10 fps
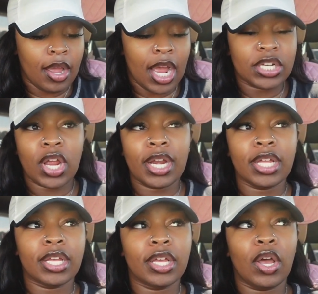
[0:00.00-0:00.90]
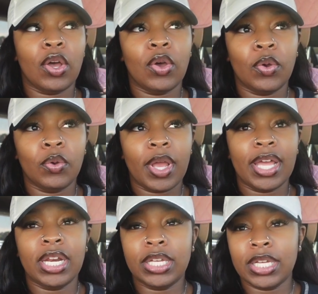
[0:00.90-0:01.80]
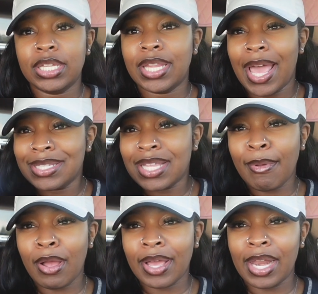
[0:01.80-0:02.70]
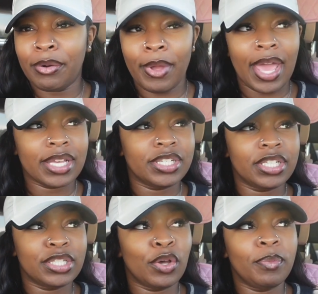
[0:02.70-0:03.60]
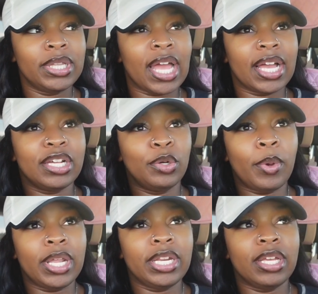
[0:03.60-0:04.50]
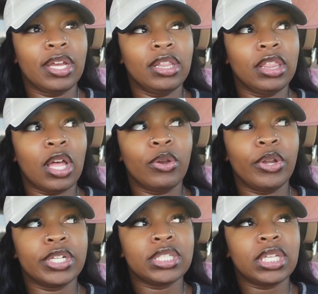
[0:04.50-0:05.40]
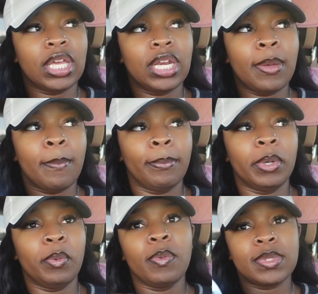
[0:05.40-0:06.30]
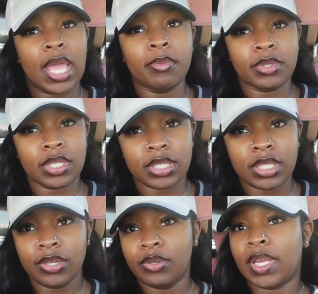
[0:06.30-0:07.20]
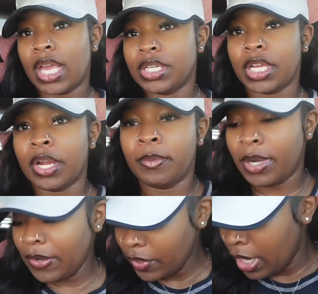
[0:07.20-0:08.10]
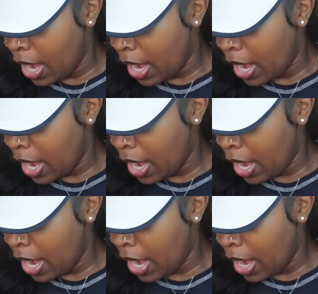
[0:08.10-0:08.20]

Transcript: try to go in a good, last time I got a wax, she told me that I could have waited longer to get it, but we was able to still catch hair or whatever.